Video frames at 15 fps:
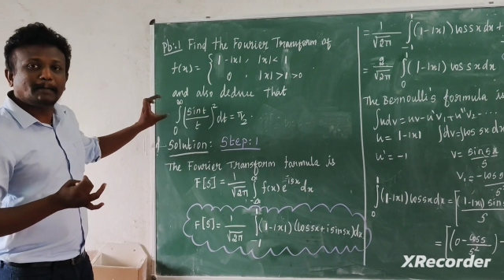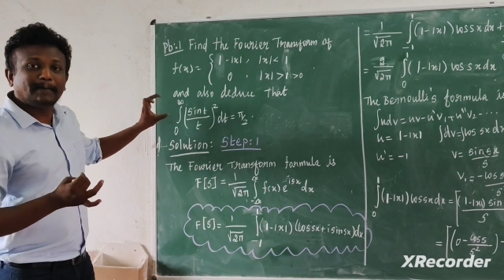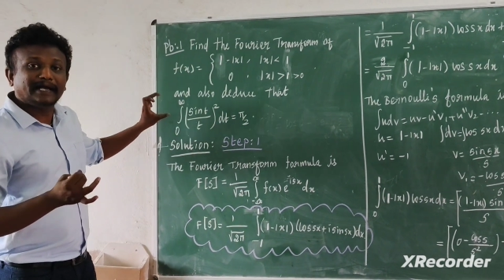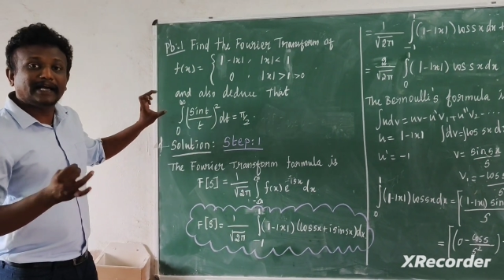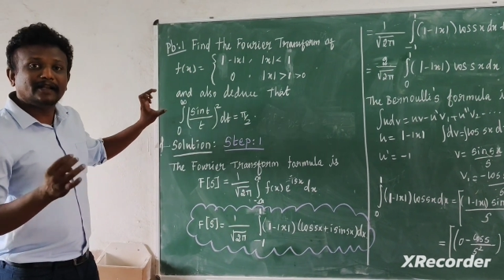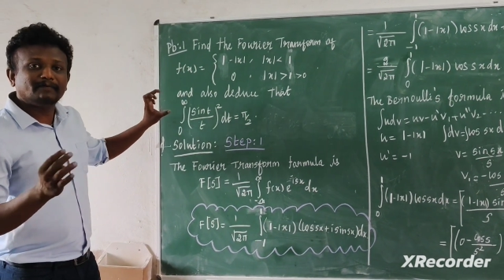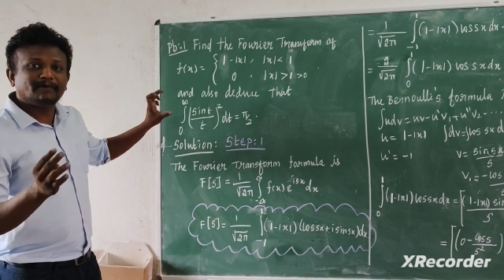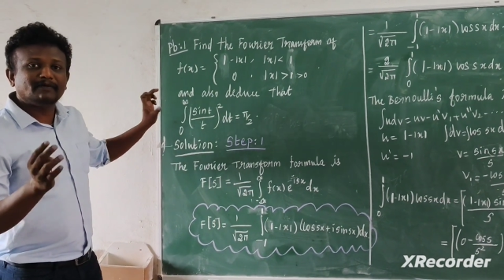by
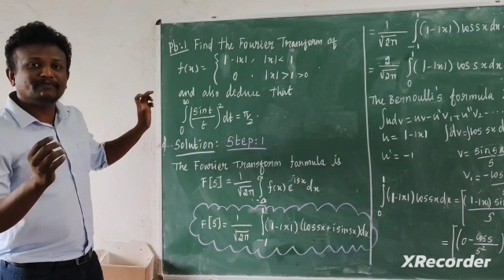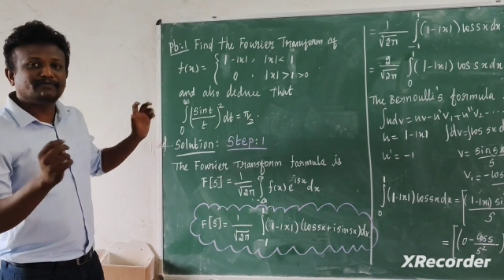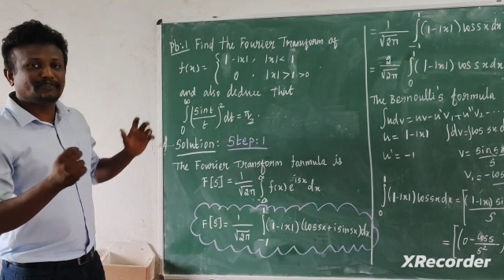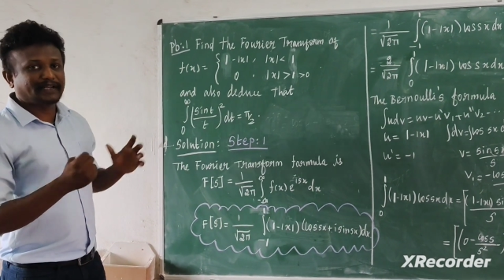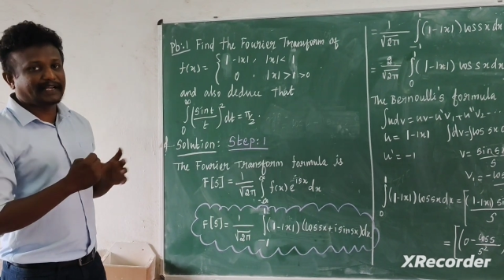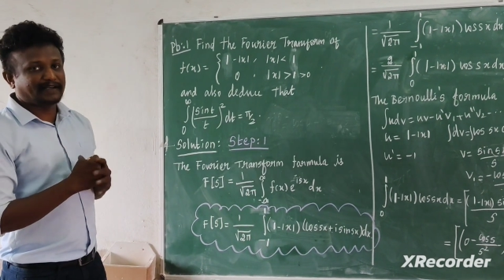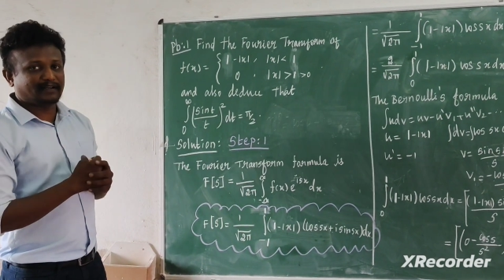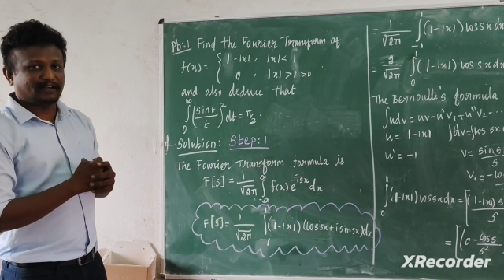help of
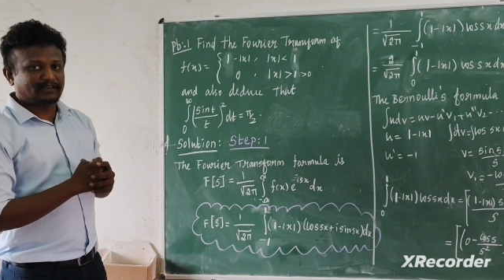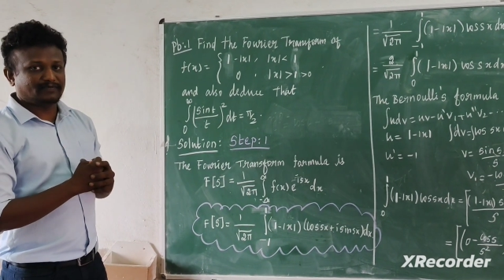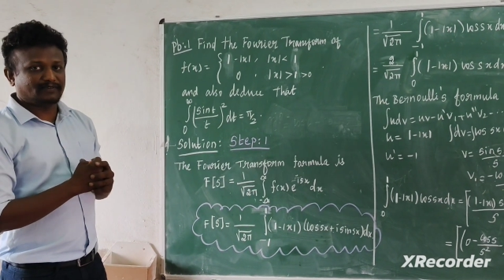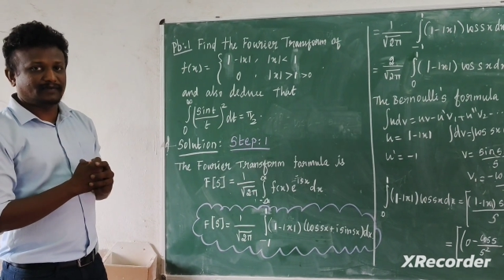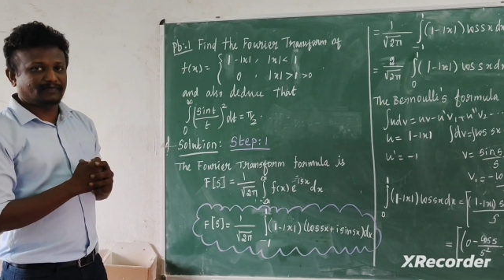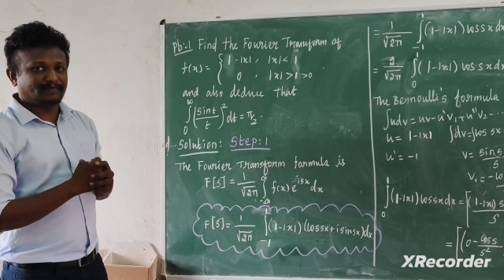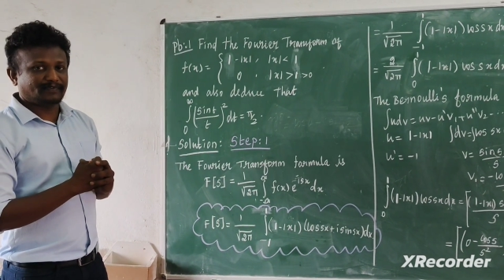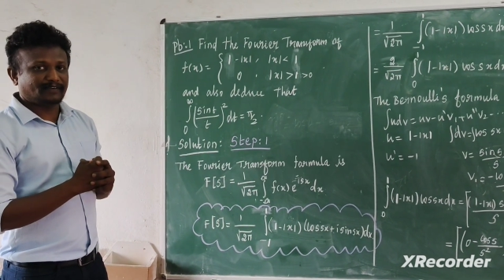Fourier
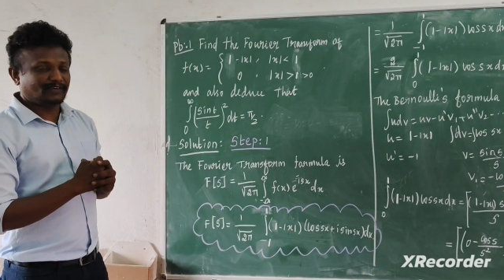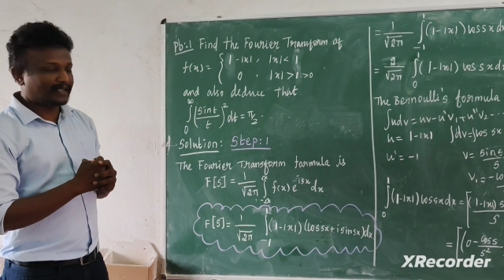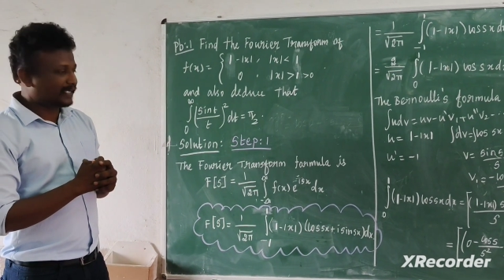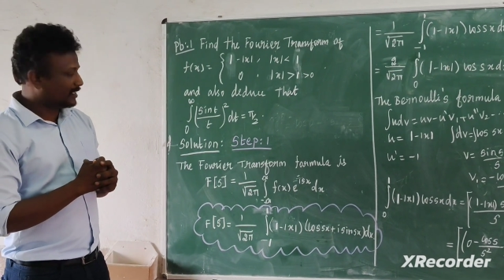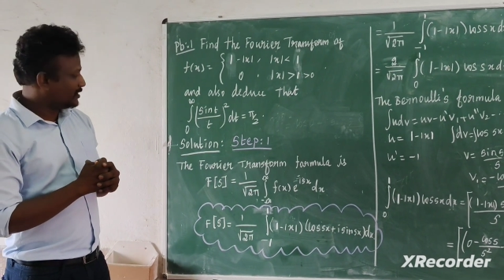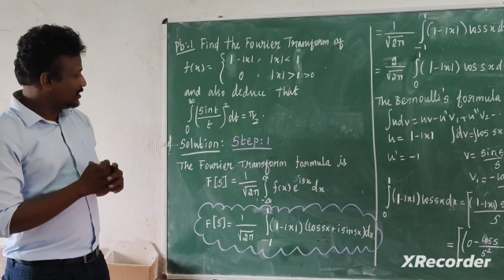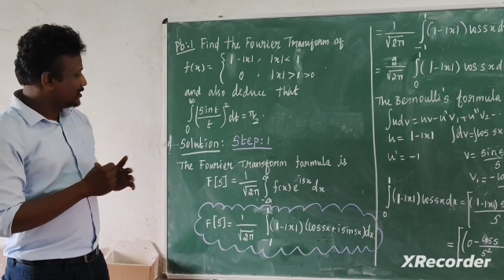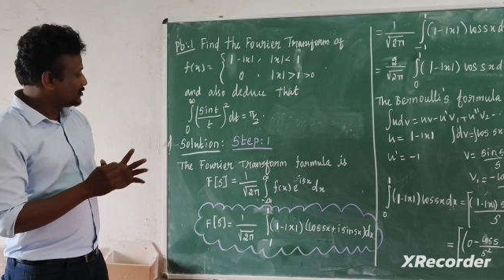transform,
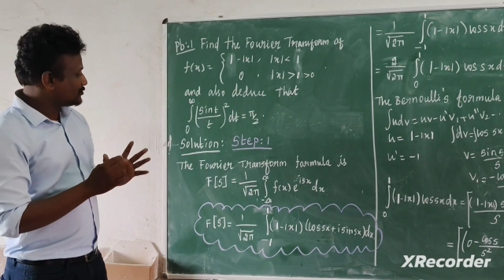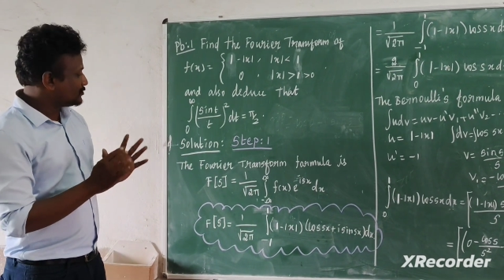okay.